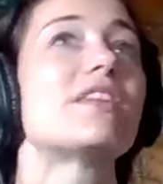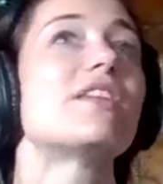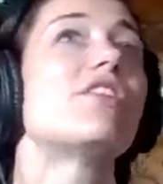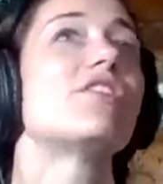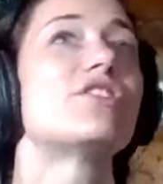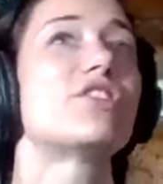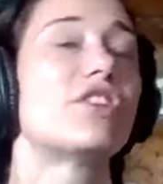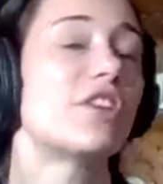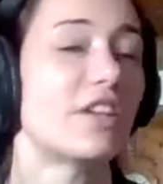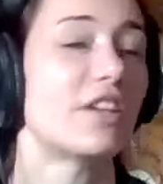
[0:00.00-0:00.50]
the
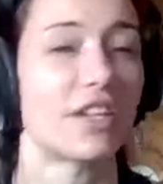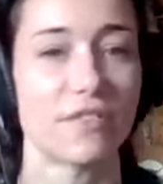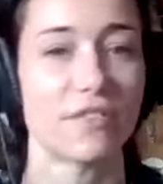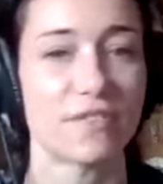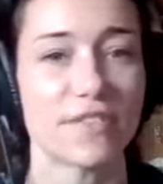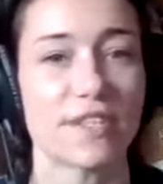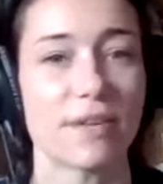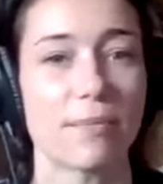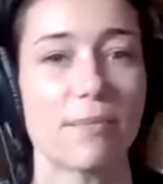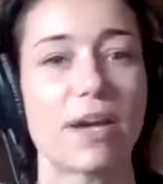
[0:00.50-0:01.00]

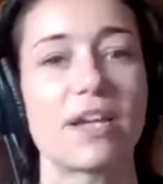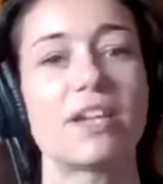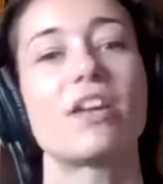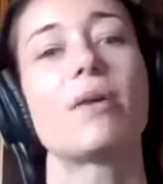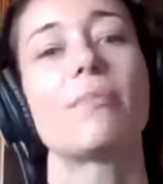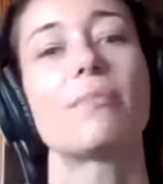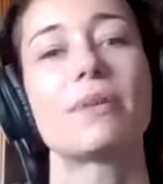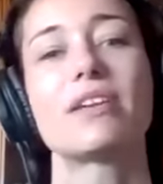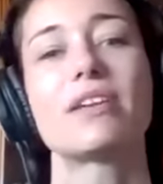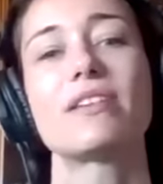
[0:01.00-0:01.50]
alternatives that might
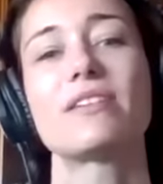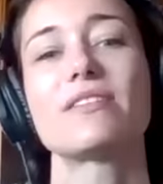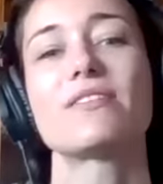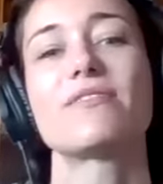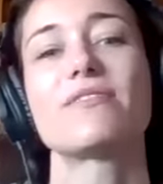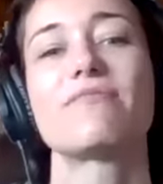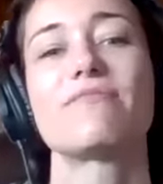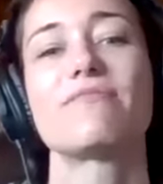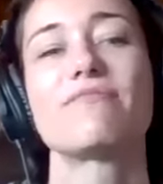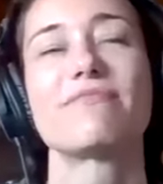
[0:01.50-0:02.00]
not be
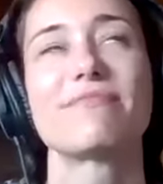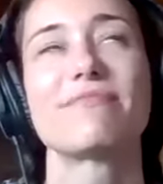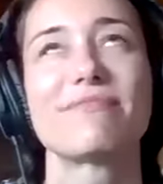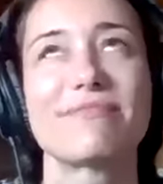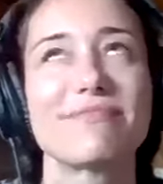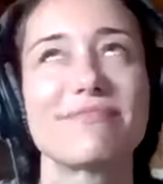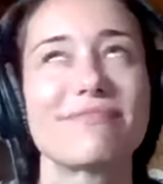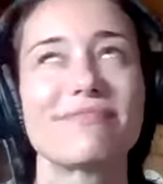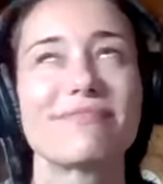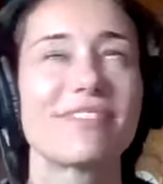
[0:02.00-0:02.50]
as
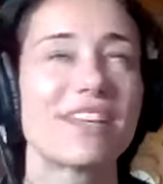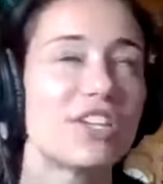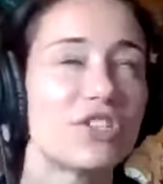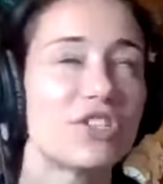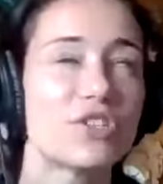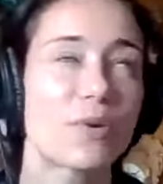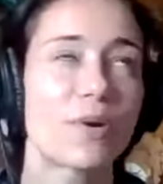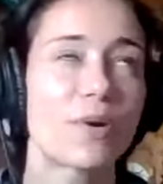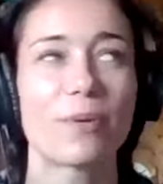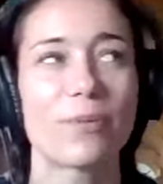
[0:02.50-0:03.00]

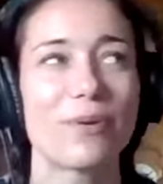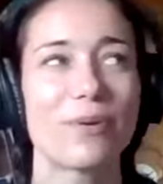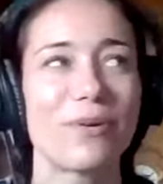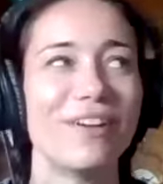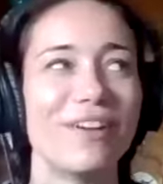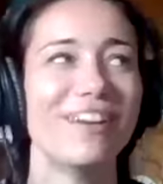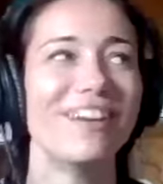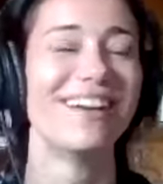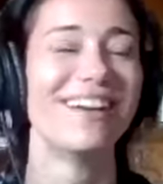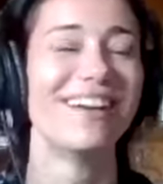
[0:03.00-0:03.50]
enjoyable.